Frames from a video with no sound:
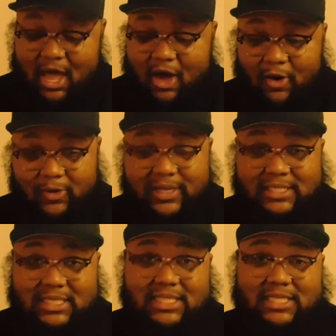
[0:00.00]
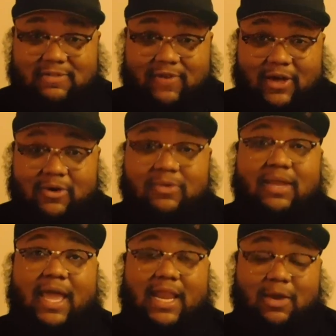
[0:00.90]
hold it to this phone,
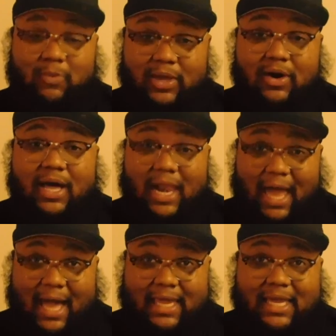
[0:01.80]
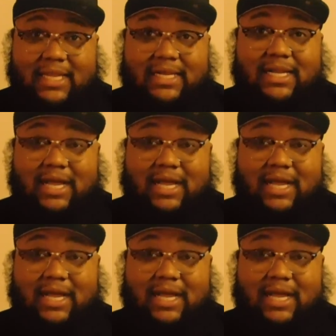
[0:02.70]
and it will unlock it.